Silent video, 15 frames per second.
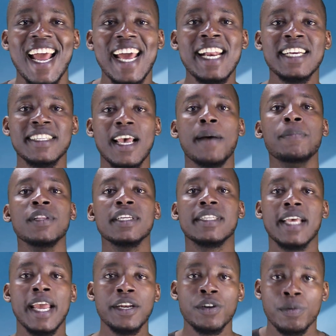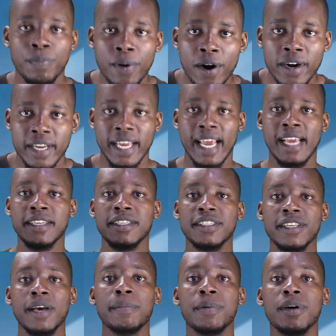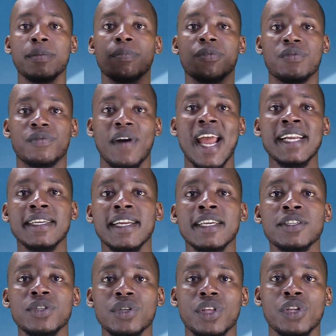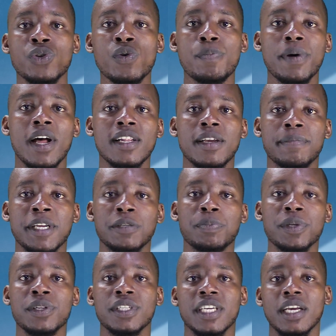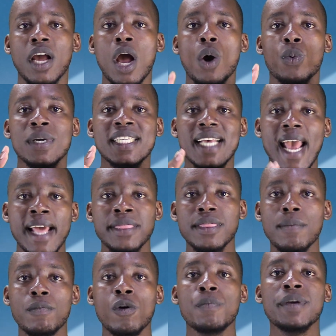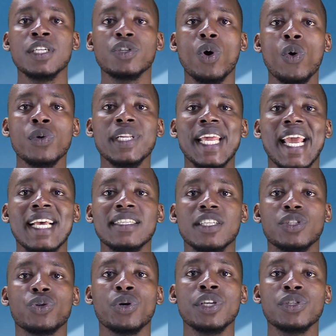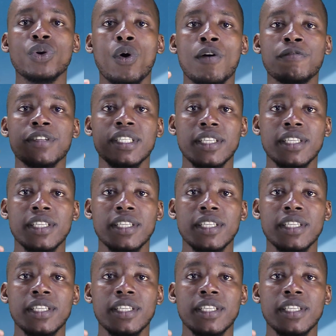An example is Hayden Park, a suburb right next to the new parliament building, which at the moment only has a choice of